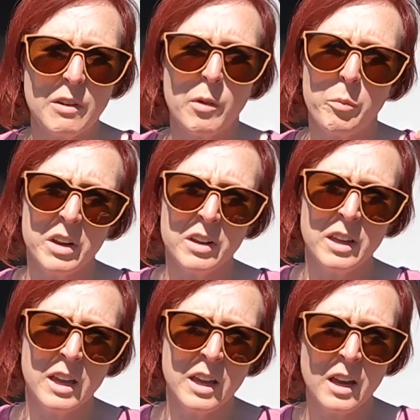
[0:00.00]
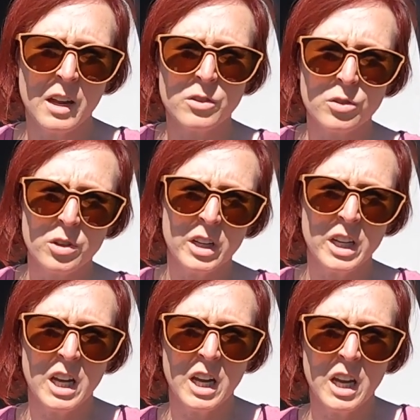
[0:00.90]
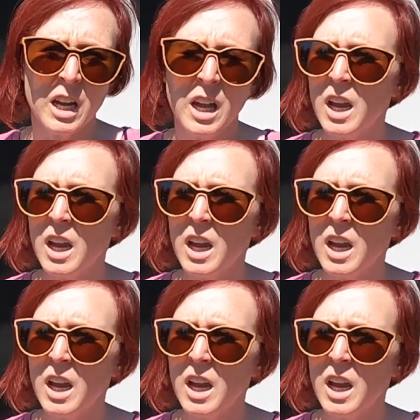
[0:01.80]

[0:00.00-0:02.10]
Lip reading: you have a bin key, a door key,